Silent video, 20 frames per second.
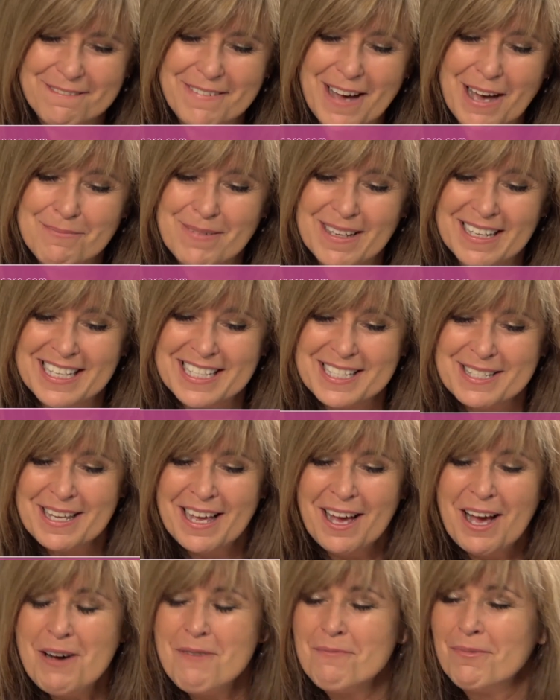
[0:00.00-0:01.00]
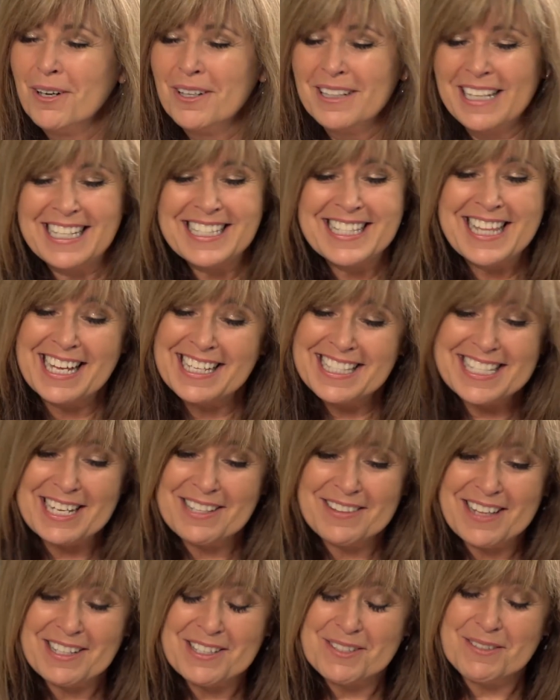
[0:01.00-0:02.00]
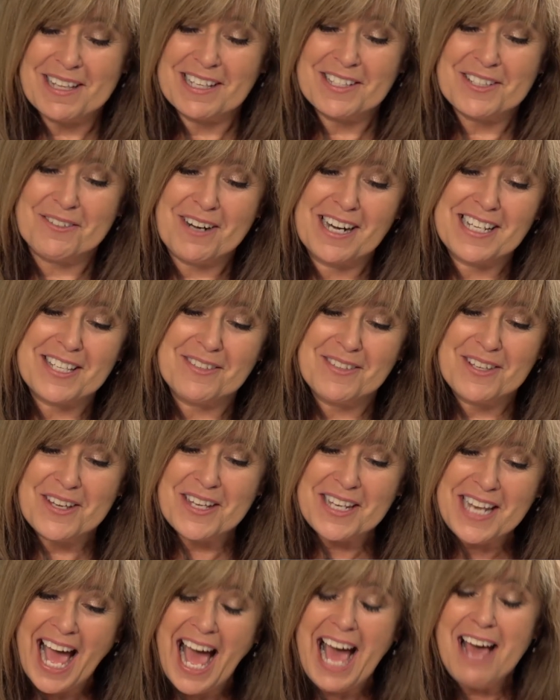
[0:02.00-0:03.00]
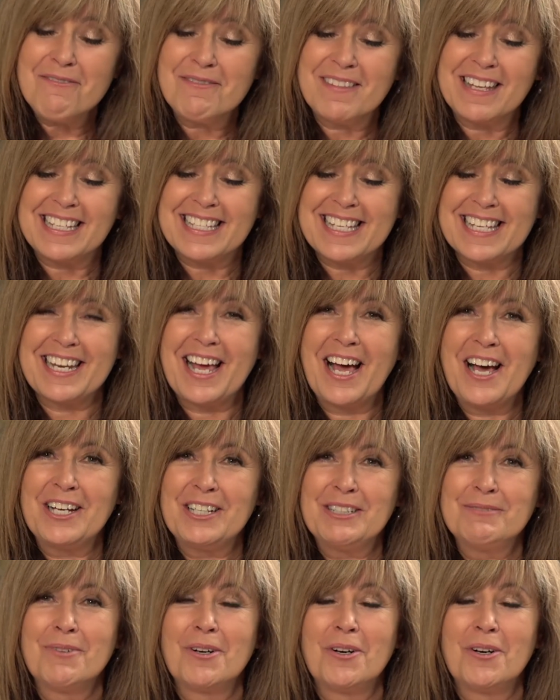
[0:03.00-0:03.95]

Fabulous, Paul. That's great. So you can have this at home.